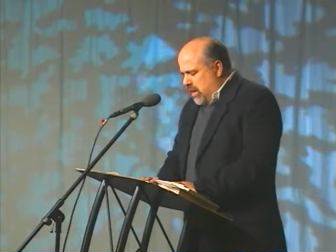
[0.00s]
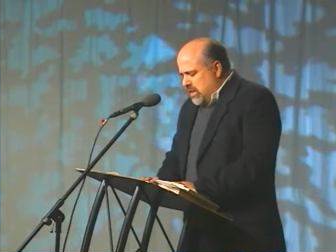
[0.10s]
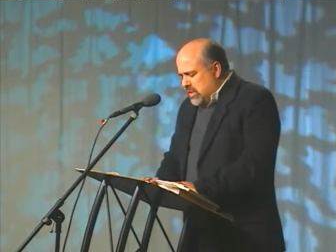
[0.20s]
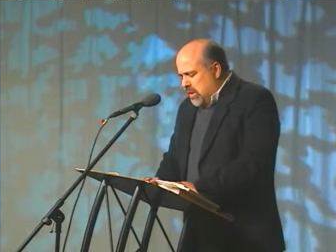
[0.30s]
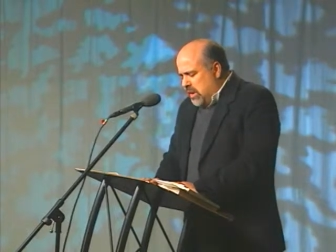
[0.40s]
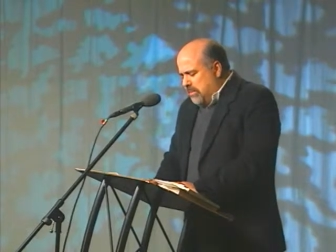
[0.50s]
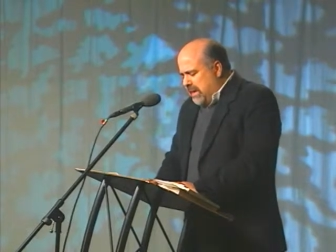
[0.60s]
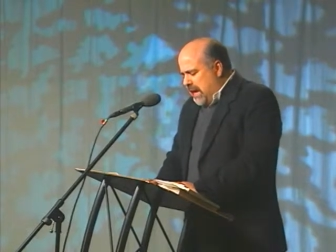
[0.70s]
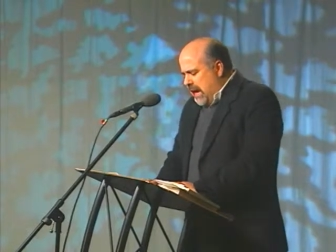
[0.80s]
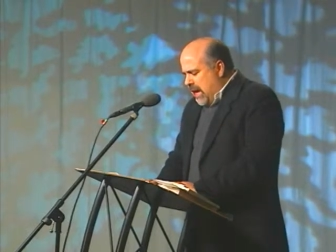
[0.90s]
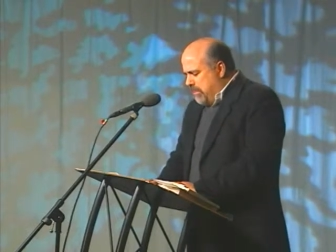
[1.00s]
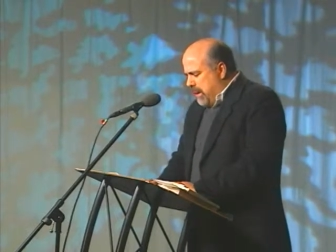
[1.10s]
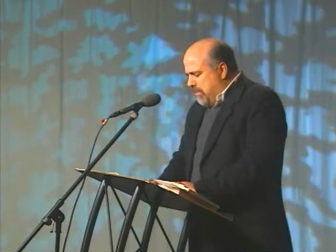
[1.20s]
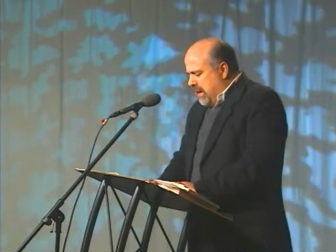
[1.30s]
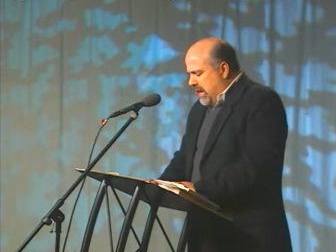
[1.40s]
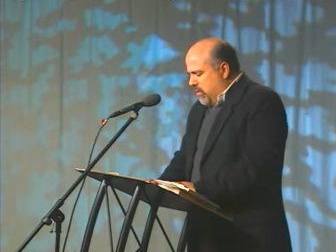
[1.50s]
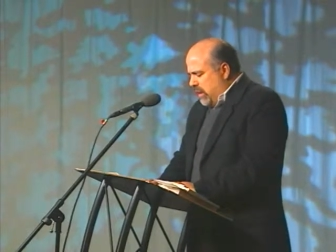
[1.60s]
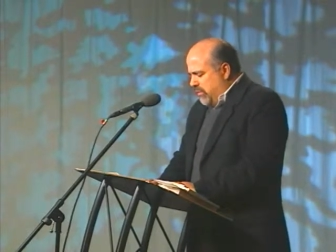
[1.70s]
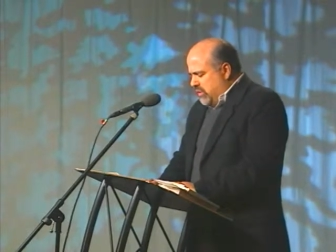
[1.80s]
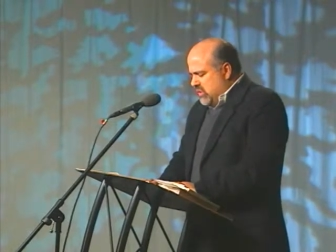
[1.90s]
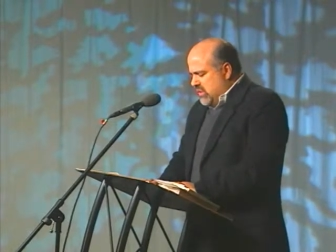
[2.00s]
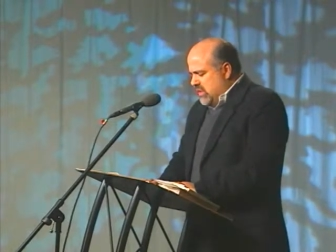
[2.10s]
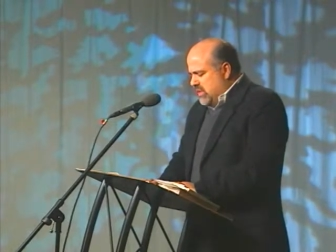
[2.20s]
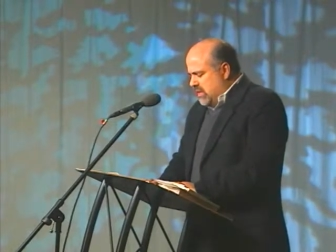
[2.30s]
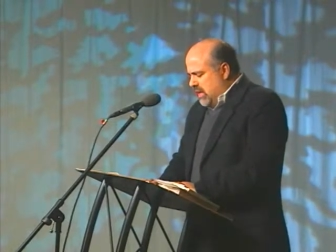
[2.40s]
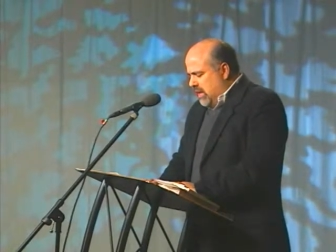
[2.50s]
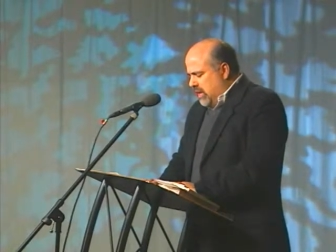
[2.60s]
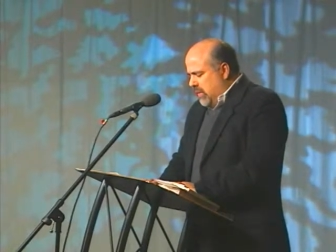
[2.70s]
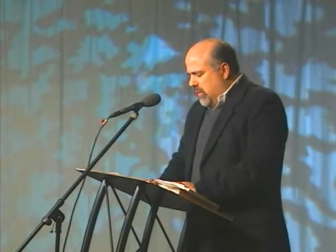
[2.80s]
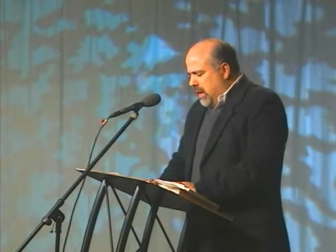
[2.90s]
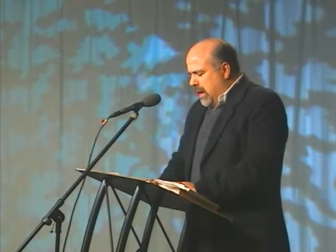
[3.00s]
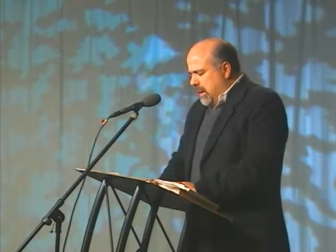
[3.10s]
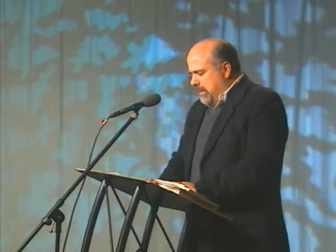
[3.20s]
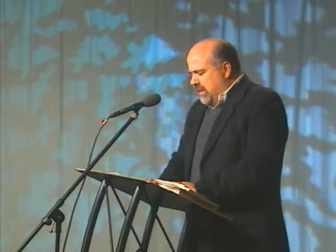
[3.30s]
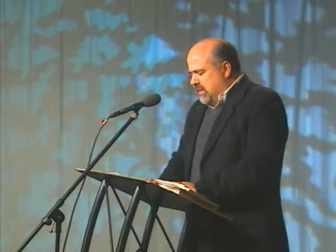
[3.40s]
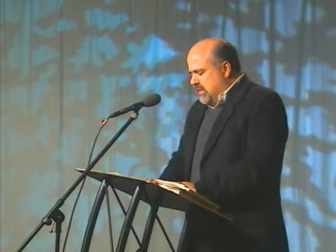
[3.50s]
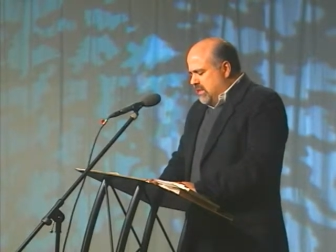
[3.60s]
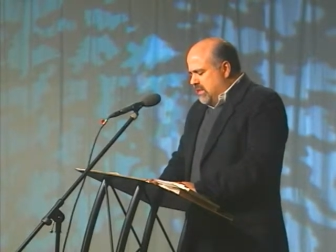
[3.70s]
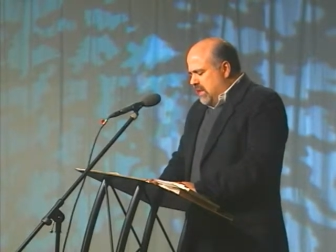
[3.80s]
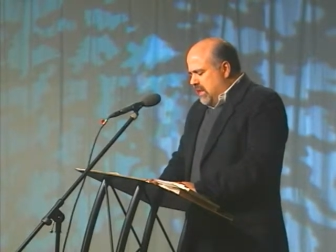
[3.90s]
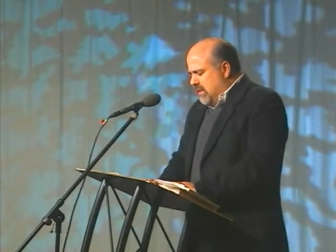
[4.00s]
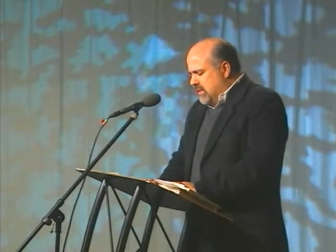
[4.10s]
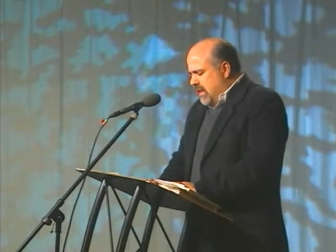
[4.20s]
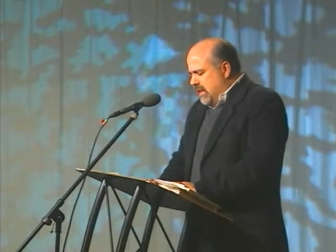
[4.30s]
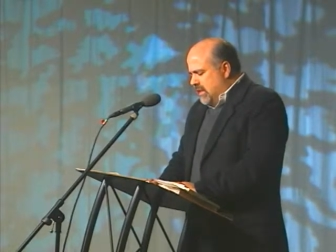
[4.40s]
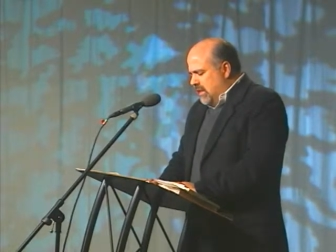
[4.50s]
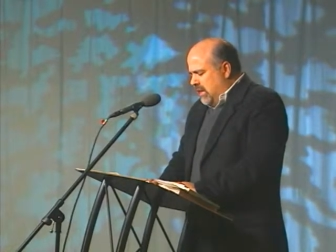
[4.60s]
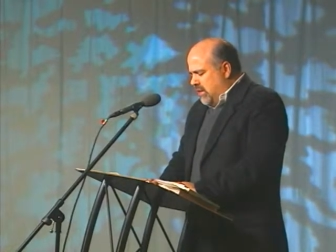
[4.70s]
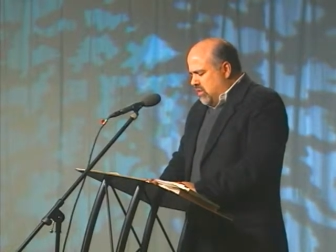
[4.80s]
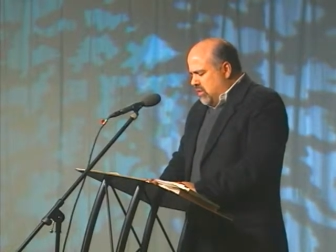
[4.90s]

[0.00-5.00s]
The song began by making reference to the sea, because the sea is like a need